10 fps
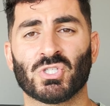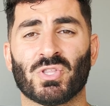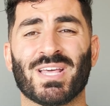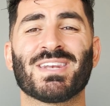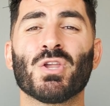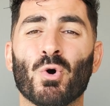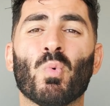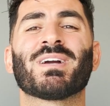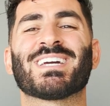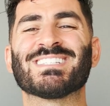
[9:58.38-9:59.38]
so that no
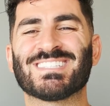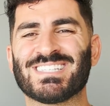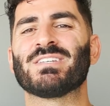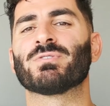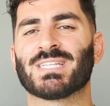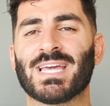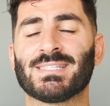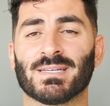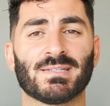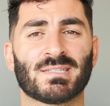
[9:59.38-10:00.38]
one can see your
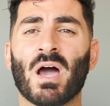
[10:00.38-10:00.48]
data. It's